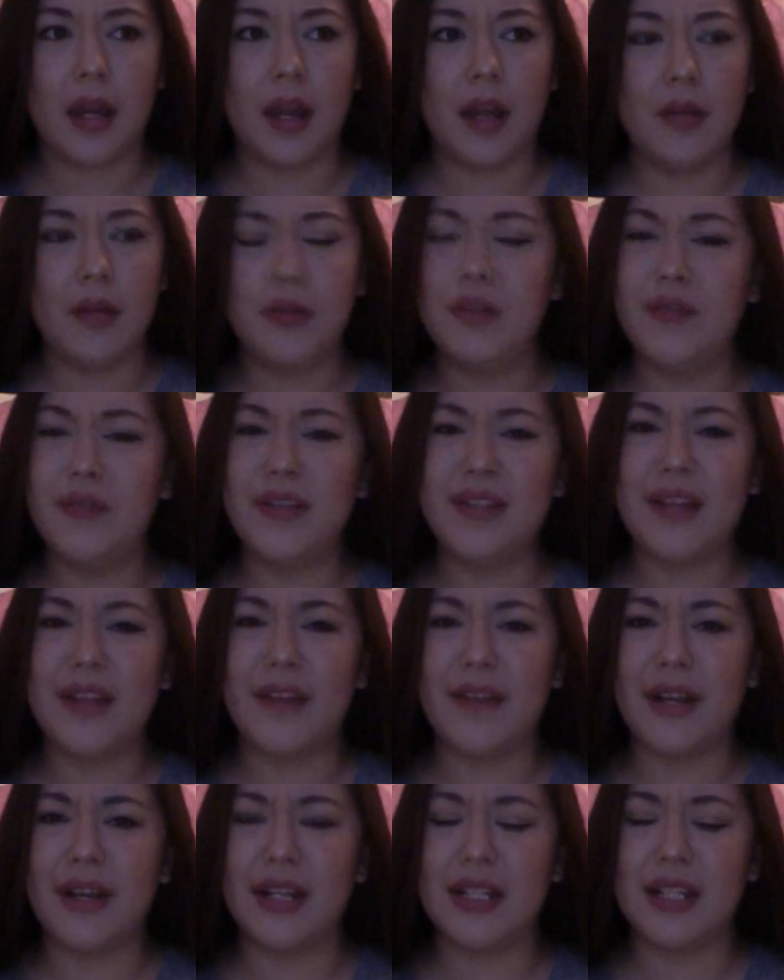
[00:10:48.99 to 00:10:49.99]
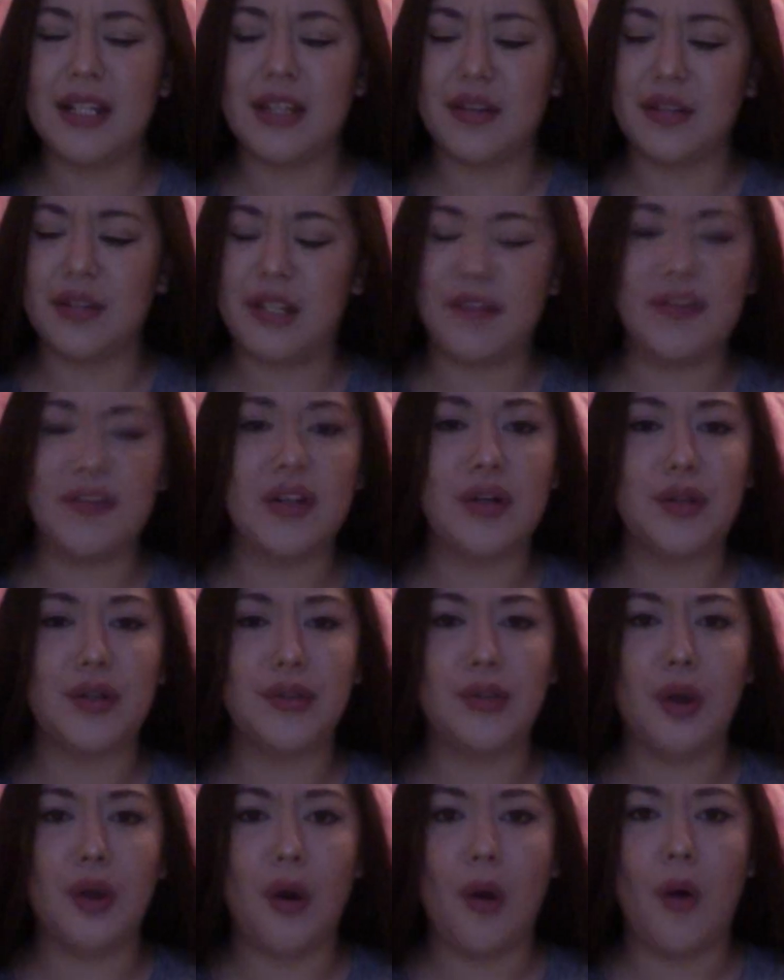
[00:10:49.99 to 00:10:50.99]
know if I find it either
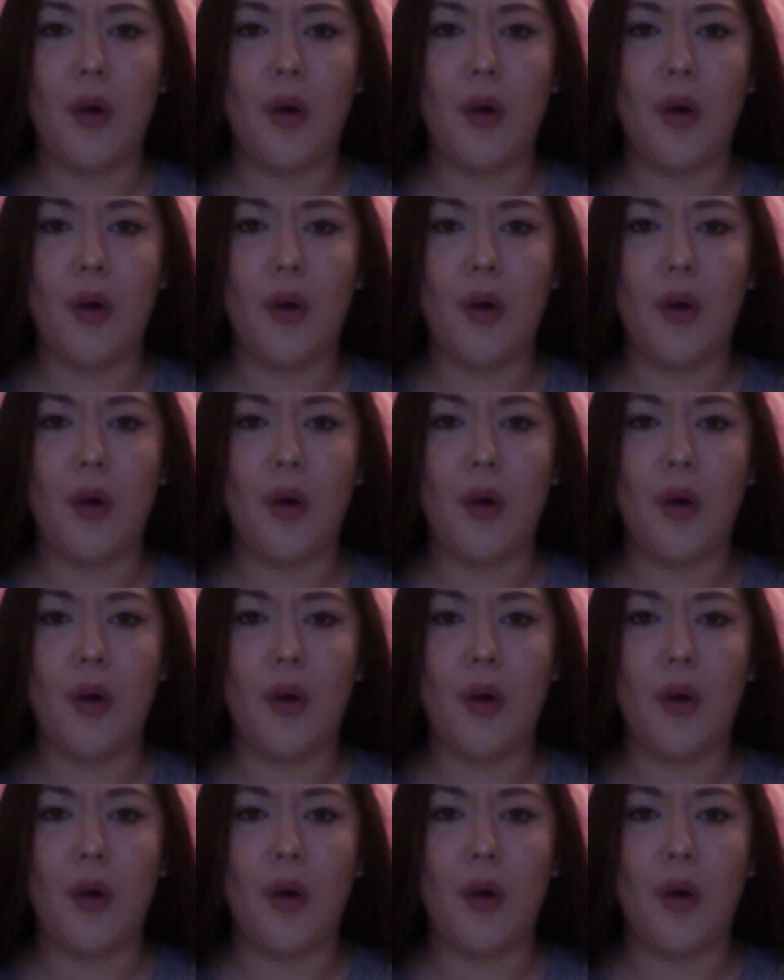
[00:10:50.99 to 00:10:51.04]
difficult